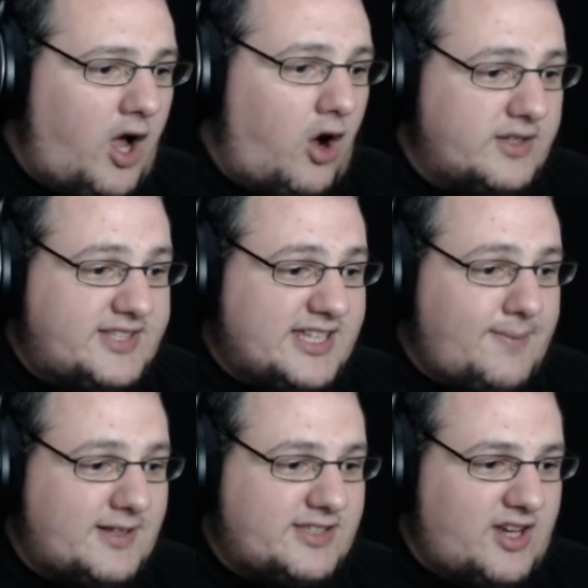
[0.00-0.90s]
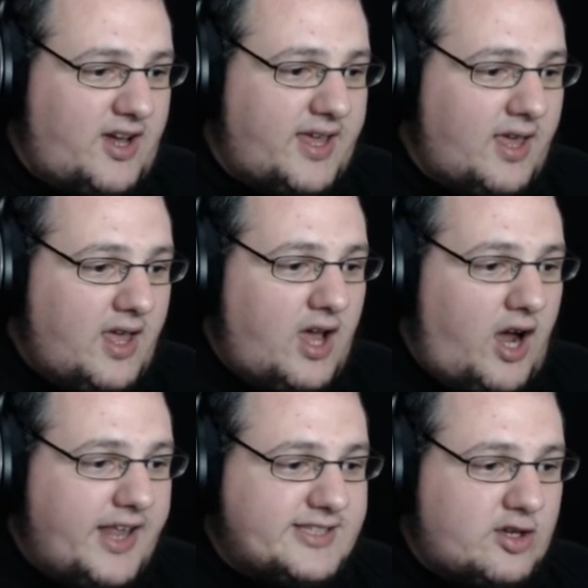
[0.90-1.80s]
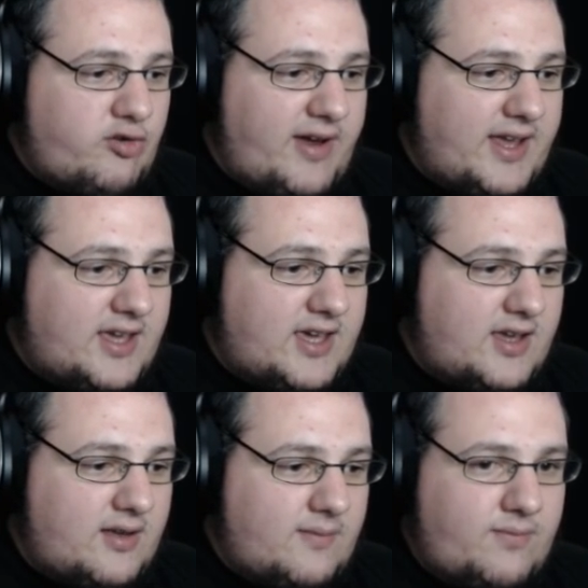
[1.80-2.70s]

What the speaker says: Oh, D's about to die. I need to crank.